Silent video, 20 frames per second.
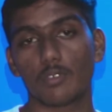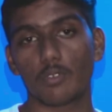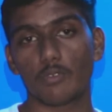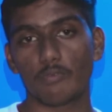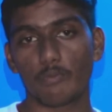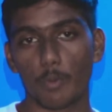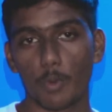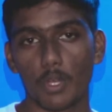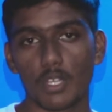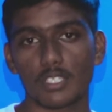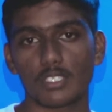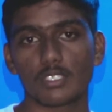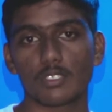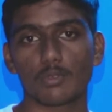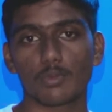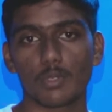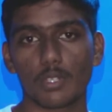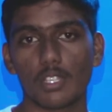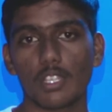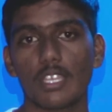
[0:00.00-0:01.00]
was
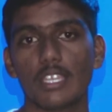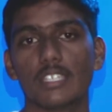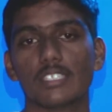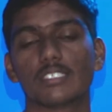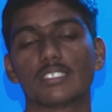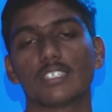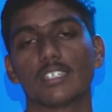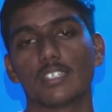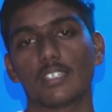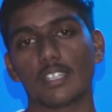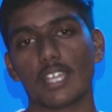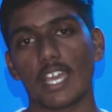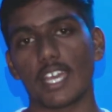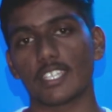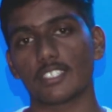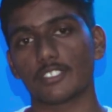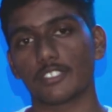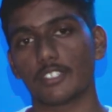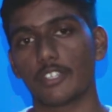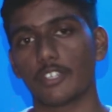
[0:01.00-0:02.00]
released
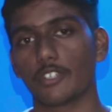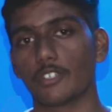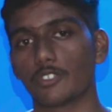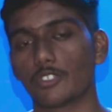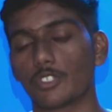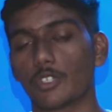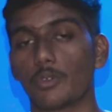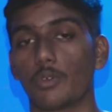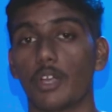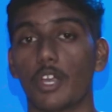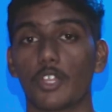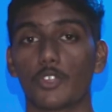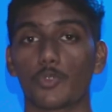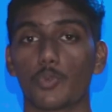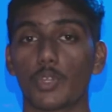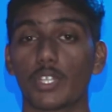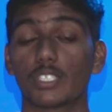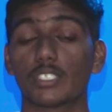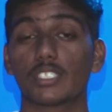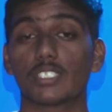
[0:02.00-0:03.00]
last year. So on
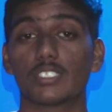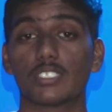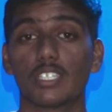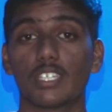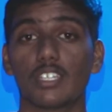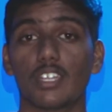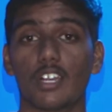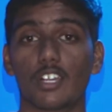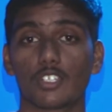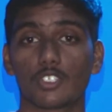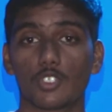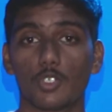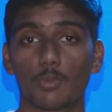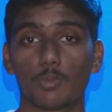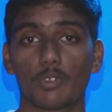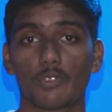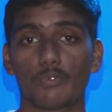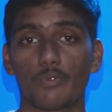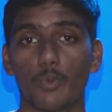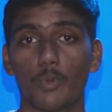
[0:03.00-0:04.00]
2016
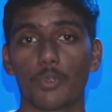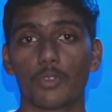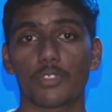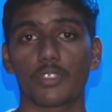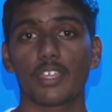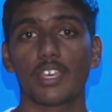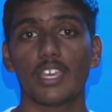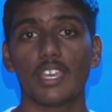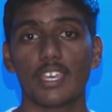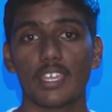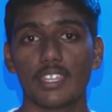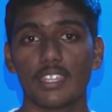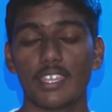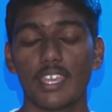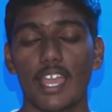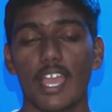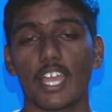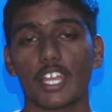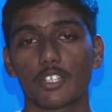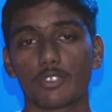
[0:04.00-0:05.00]
October 4th,
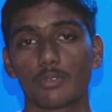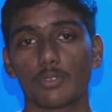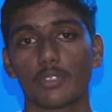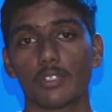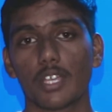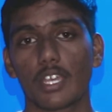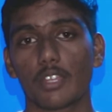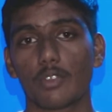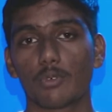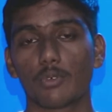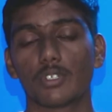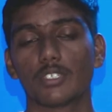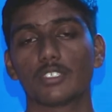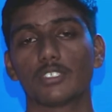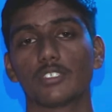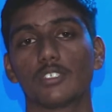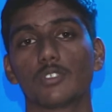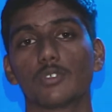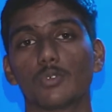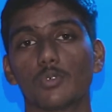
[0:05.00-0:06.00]
the actual and
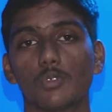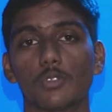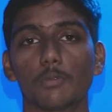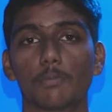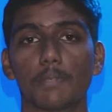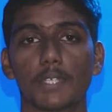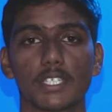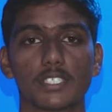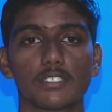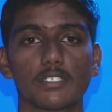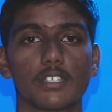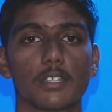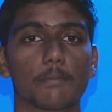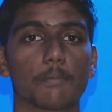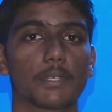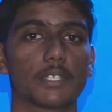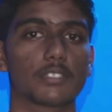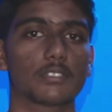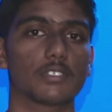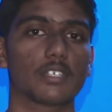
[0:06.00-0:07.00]
original Google Pixel and
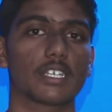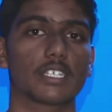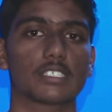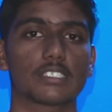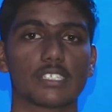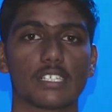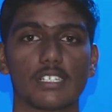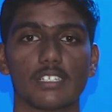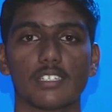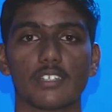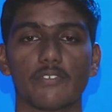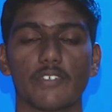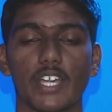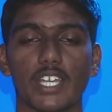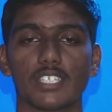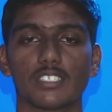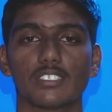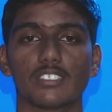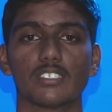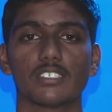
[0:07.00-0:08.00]
Pixel XL
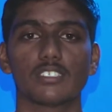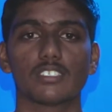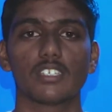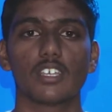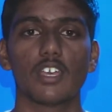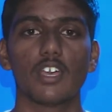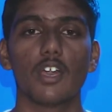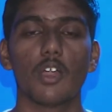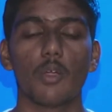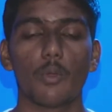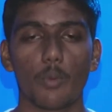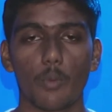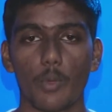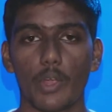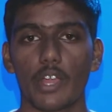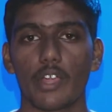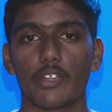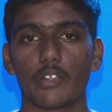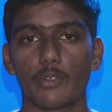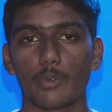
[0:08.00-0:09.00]
devices
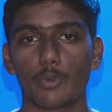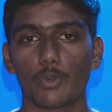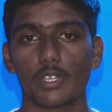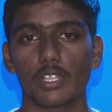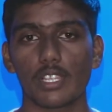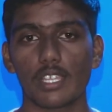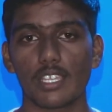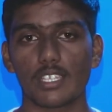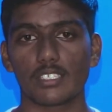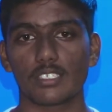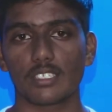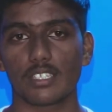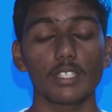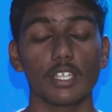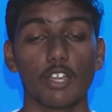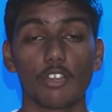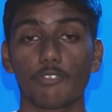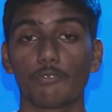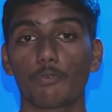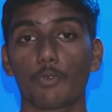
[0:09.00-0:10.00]
were released.
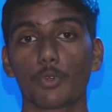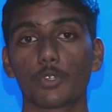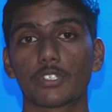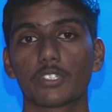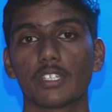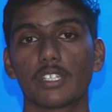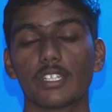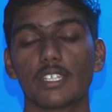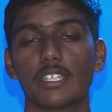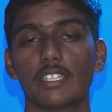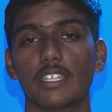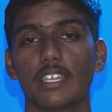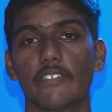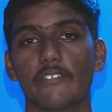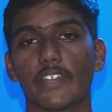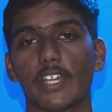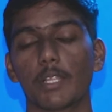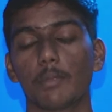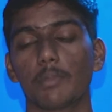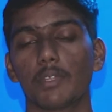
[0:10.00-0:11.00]
Now unfortunately, the
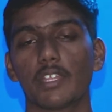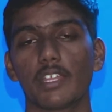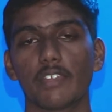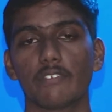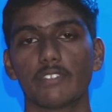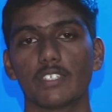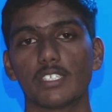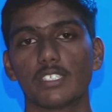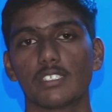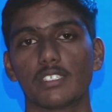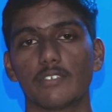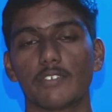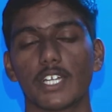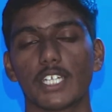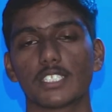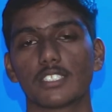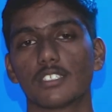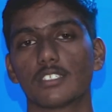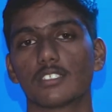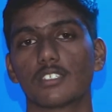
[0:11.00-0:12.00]
availability of these
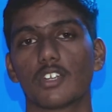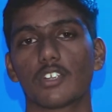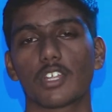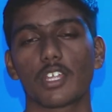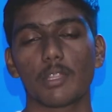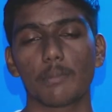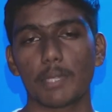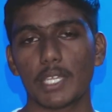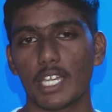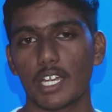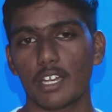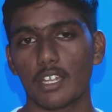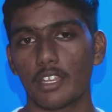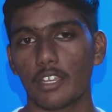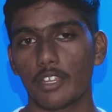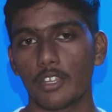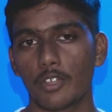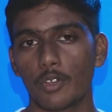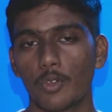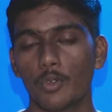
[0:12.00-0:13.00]
devices are going to be
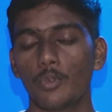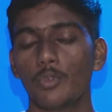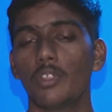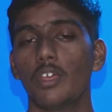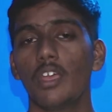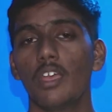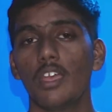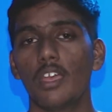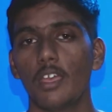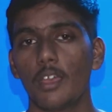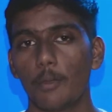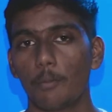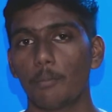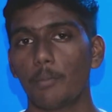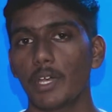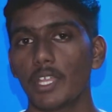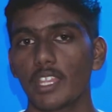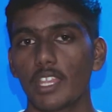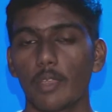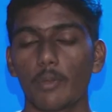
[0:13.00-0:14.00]
unknown,
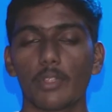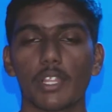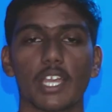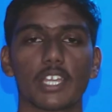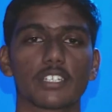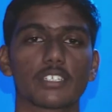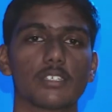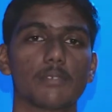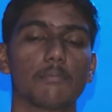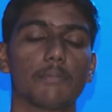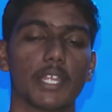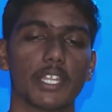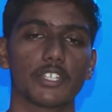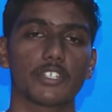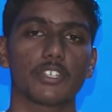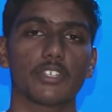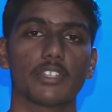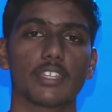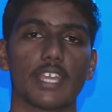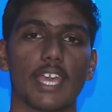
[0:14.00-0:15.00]
but they will actually
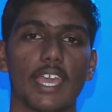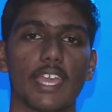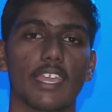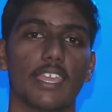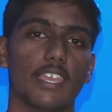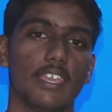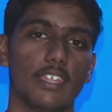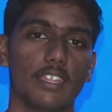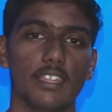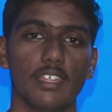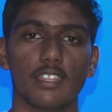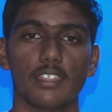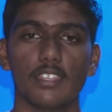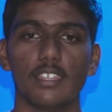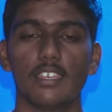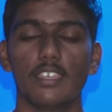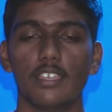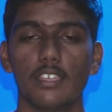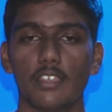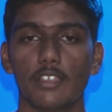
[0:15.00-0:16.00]
mention that in
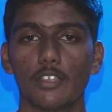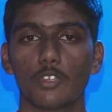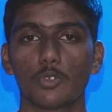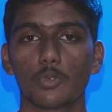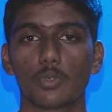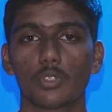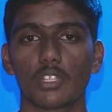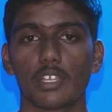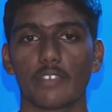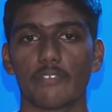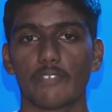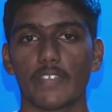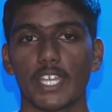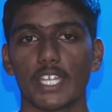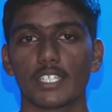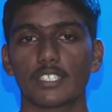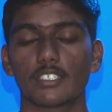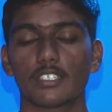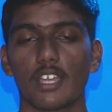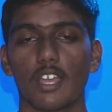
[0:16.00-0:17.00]
the Google
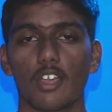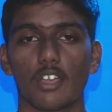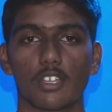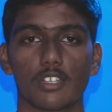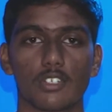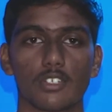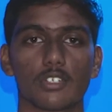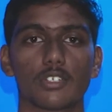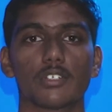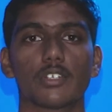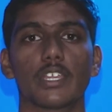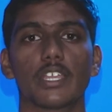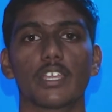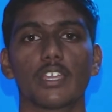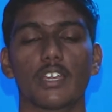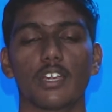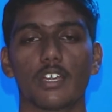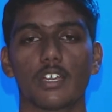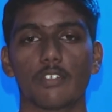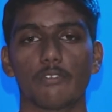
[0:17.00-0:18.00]
event
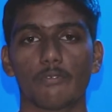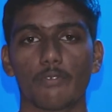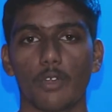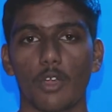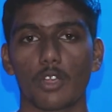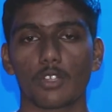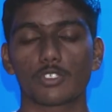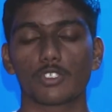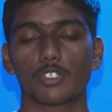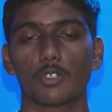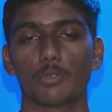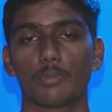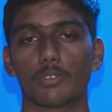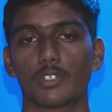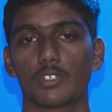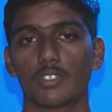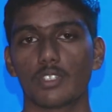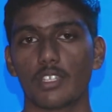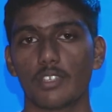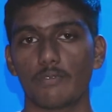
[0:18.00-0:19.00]
occurring on
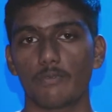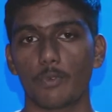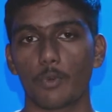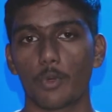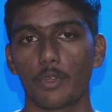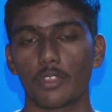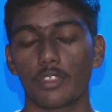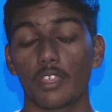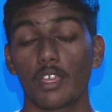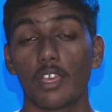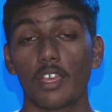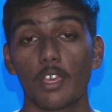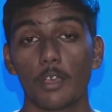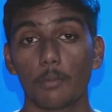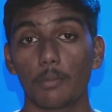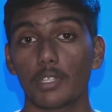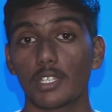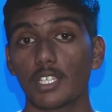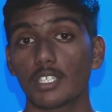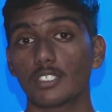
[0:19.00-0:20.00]
October the 4th.
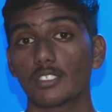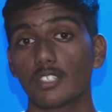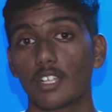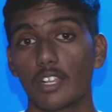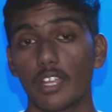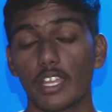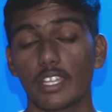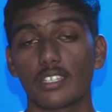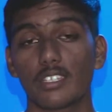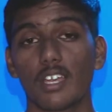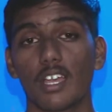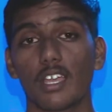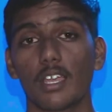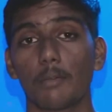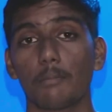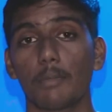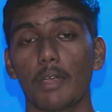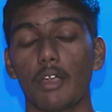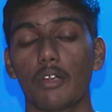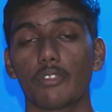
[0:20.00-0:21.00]
But let's start and talk
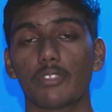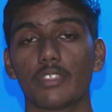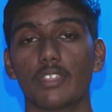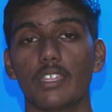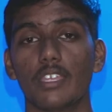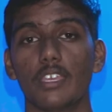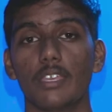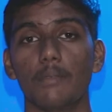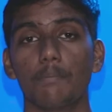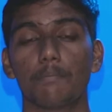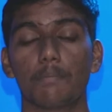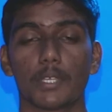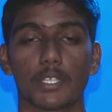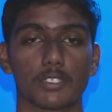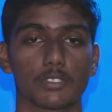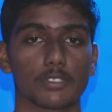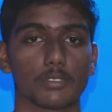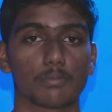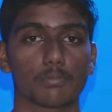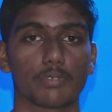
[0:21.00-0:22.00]
about the
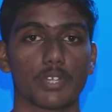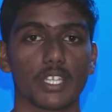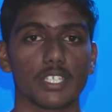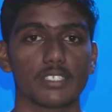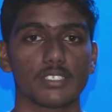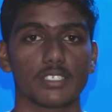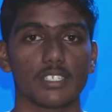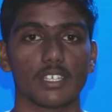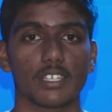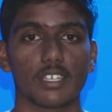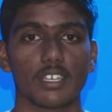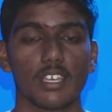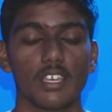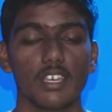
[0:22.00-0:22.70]
Pixel pricing.